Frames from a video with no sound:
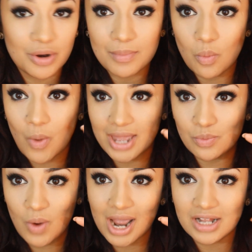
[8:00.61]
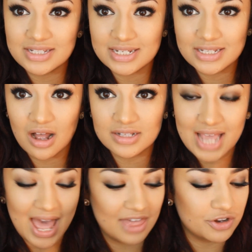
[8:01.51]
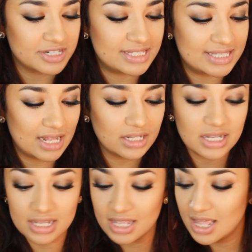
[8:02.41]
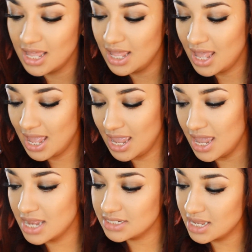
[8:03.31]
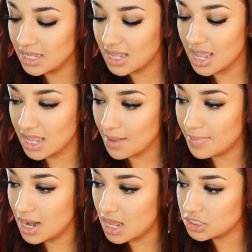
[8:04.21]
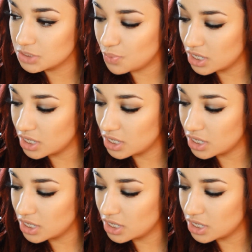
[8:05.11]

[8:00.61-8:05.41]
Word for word: from Wet n Wild. It is called Heather Silk. And taking a blush